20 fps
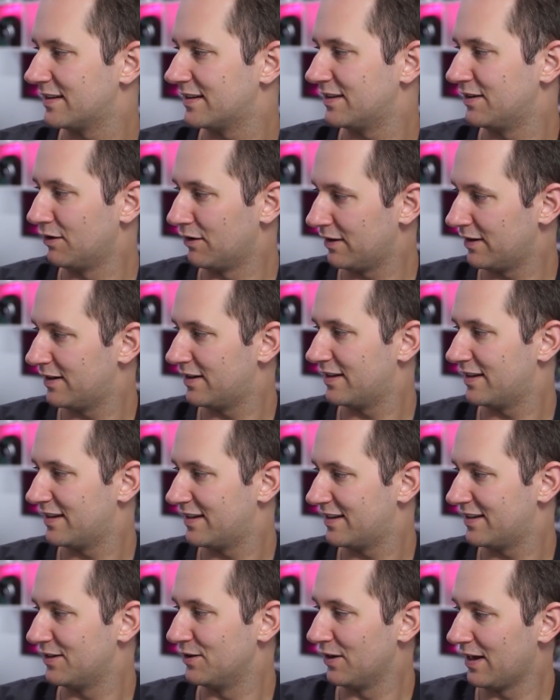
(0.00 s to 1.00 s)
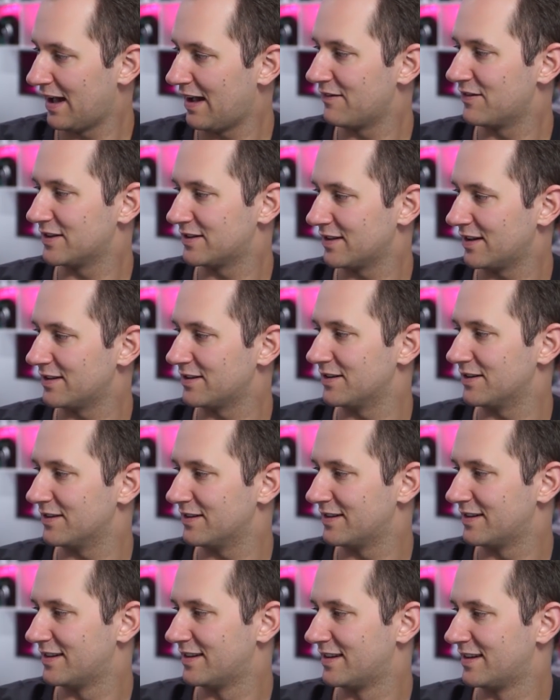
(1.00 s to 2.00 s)
You'll, I will have it. You'll yeah, have this on I will on have you.
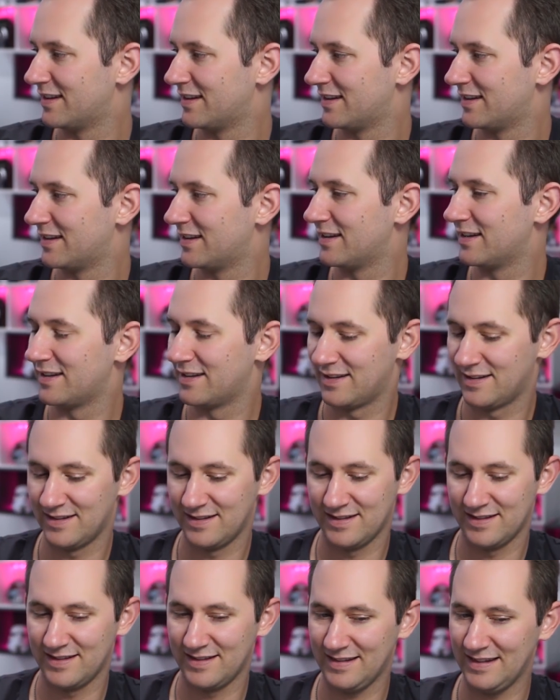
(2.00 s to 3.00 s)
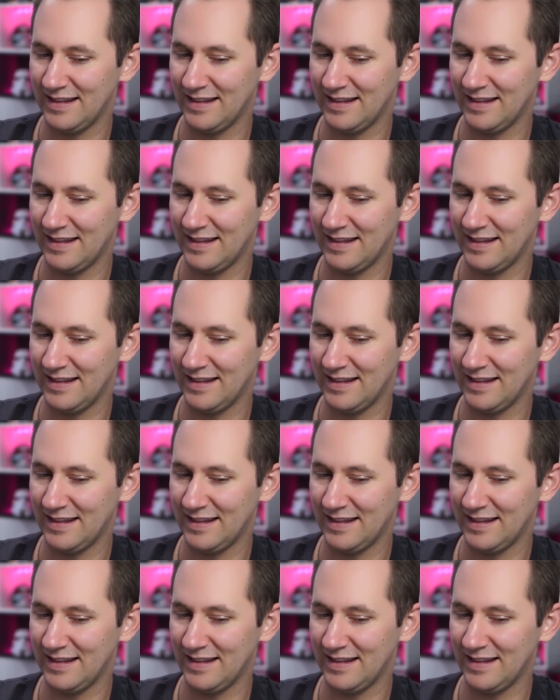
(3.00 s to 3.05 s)
It on